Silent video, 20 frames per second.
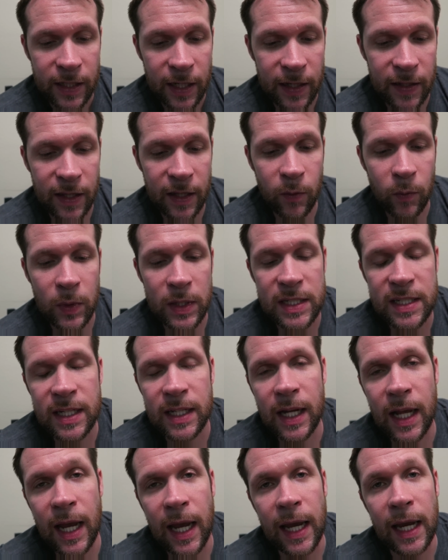And then we
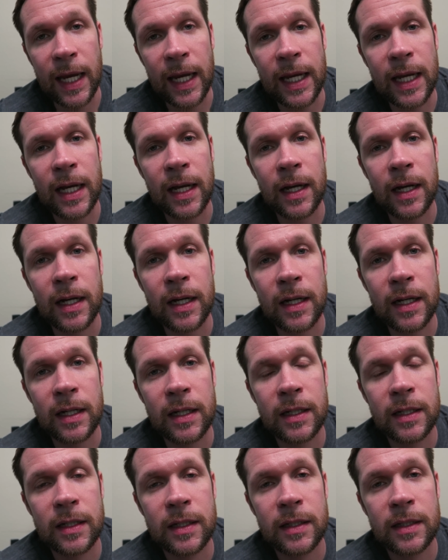did a,
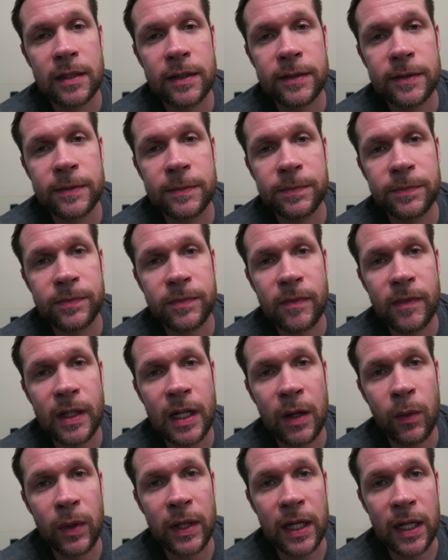uh,
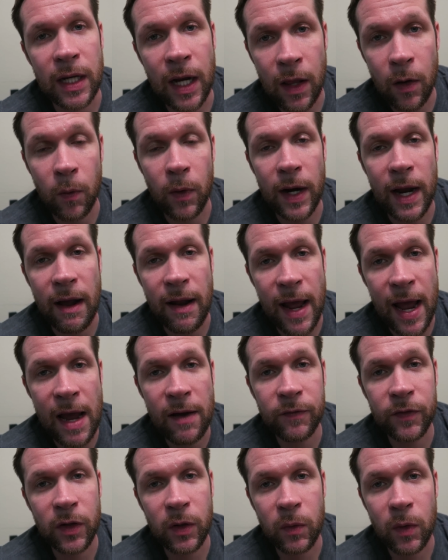we did another workout
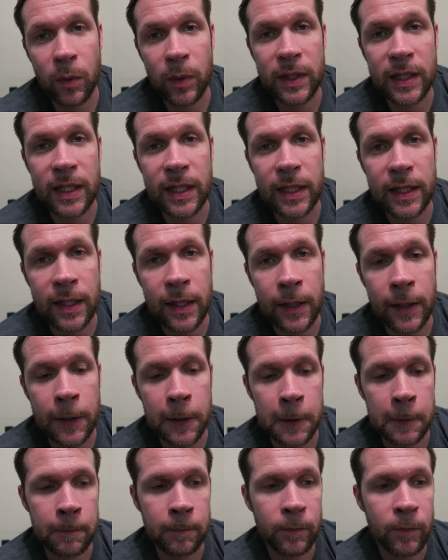after where we did
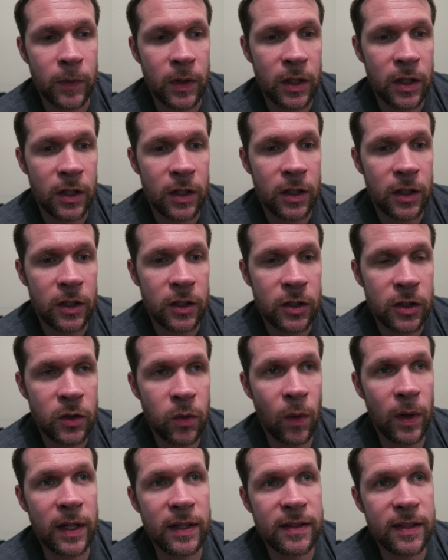um,
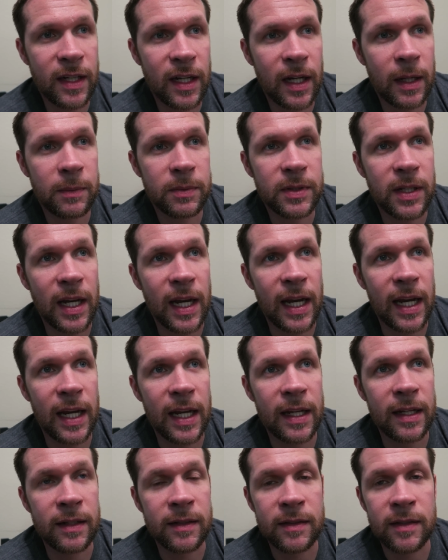20 sit-ups
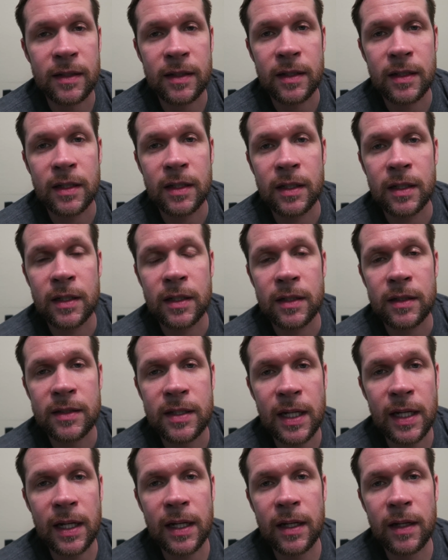and
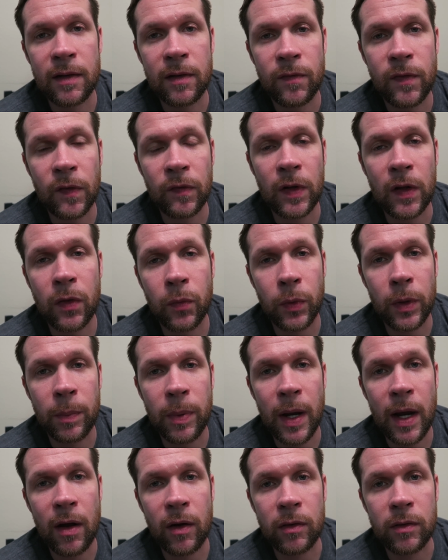10 53
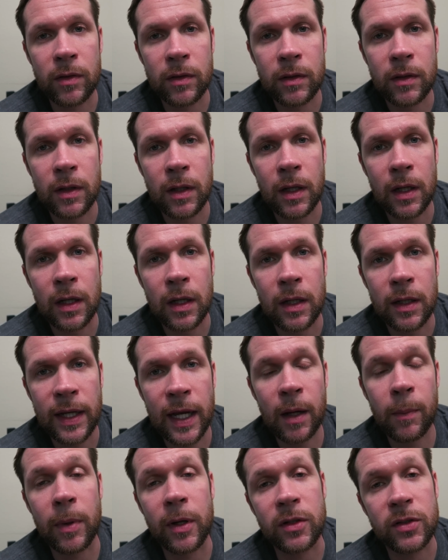pound uh,
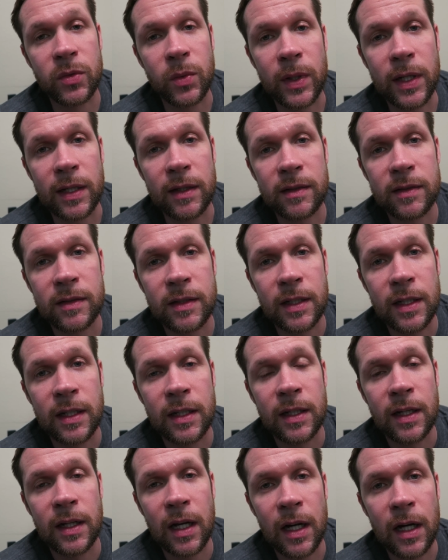kettlebell swings.
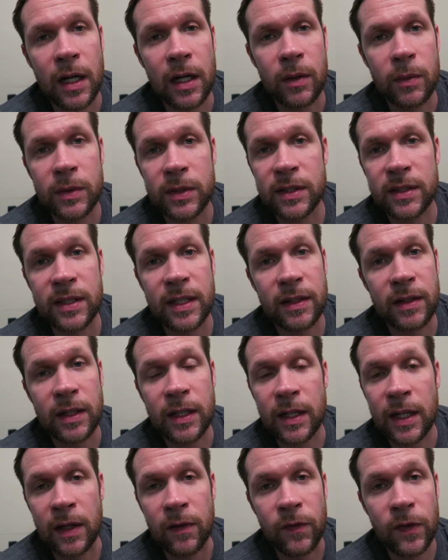Uh, we just
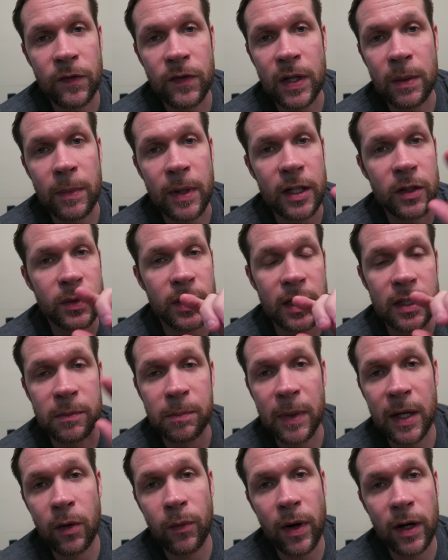in 15 minutes. We did
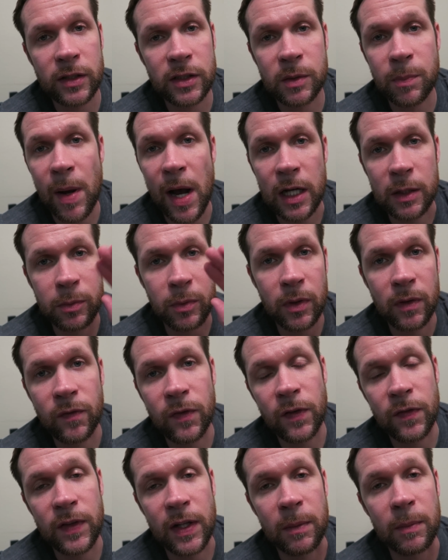as many rounds as possible in
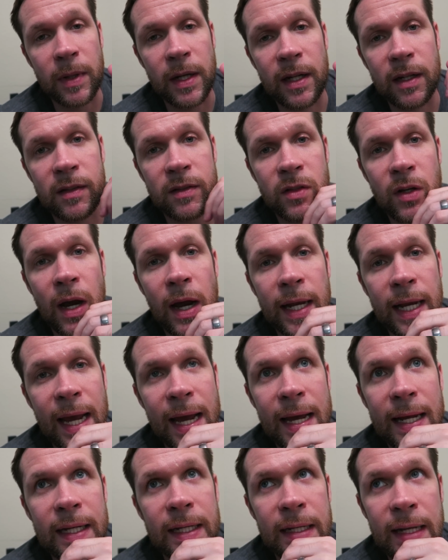15 minutes. So I
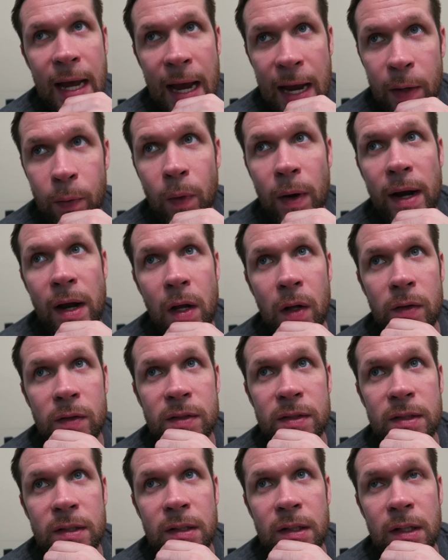got nine
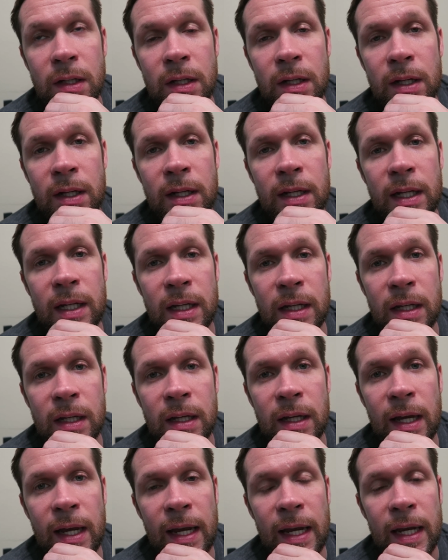rounds
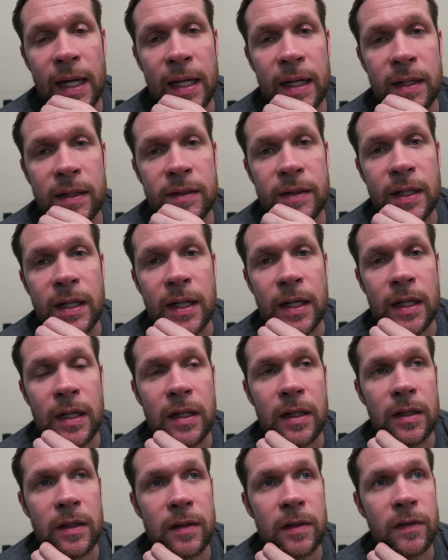and
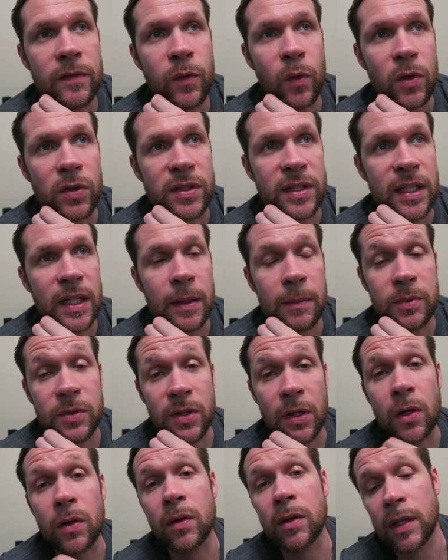uh, four sit ups.
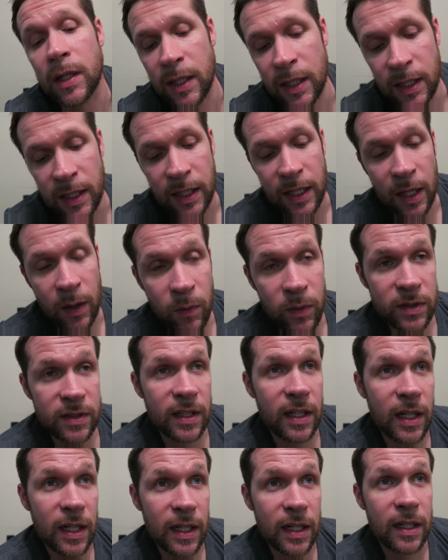So it
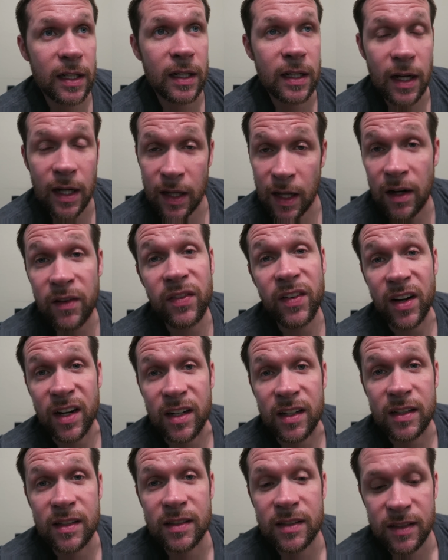was uh, a lot of
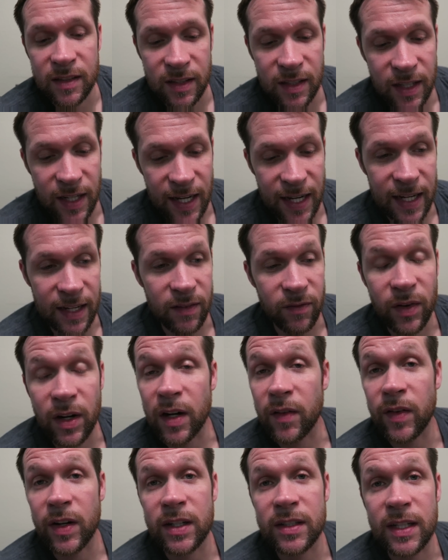fun and
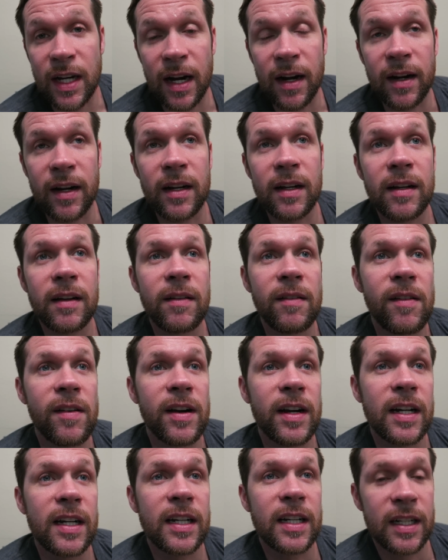very, very
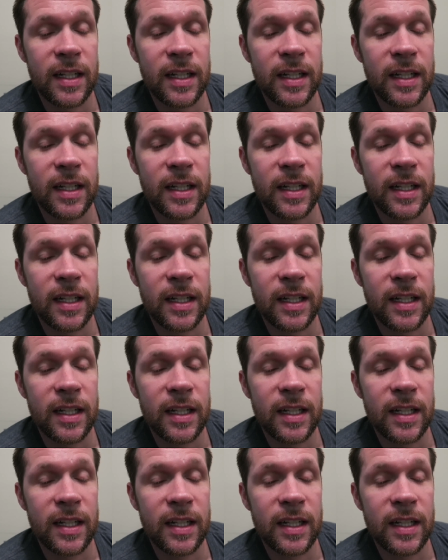tiring.